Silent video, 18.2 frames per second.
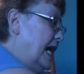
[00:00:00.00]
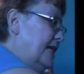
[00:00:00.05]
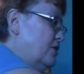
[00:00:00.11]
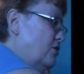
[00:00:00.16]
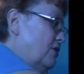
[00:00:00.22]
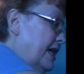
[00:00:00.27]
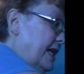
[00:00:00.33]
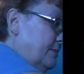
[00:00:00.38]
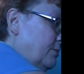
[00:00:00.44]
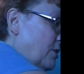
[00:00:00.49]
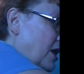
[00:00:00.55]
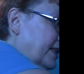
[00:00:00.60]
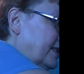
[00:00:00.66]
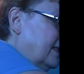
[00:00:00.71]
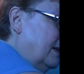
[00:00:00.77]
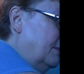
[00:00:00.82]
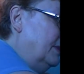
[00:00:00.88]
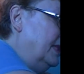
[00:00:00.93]
I know I
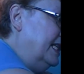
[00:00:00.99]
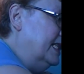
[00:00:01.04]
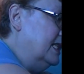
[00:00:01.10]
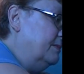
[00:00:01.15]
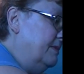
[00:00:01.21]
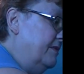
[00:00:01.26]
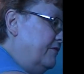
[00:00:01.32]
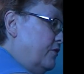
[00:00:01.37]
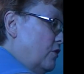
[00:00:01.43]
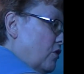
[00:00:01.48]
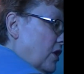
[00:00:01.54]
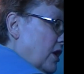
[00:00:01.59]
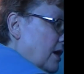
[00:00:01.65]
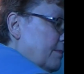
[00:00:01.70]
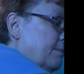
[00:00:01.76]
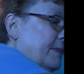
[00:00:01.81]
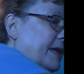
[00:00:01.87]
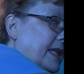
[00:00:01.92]
bought some of these
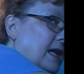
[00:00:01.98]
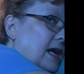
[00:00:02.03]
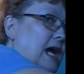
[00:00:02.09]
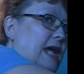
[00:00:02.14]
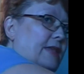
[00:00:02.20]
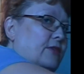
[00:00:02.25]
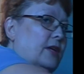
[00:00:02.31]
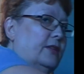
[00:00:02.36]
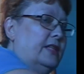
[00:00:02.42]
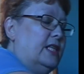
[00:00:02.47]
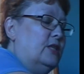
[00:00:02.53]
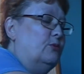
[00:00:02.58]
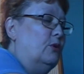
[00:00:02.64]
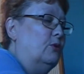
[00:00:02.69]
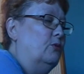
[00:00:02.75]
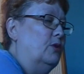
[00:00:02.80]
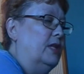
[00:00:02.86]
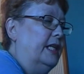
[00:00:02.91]
before, but I thought these
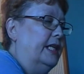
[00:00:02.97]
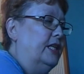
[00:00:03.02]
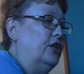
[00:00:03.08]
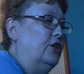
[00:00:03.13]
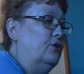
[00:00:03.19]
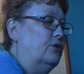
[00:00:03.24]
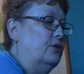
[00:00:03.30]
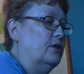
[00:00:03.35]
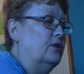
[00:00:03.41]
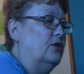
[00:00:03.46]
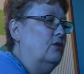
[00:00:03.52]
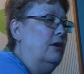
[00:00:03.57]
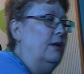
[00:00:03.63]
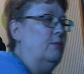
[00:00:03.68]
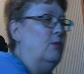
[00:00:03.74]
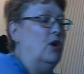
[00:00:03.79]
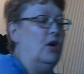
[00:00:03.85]
were really cute, so I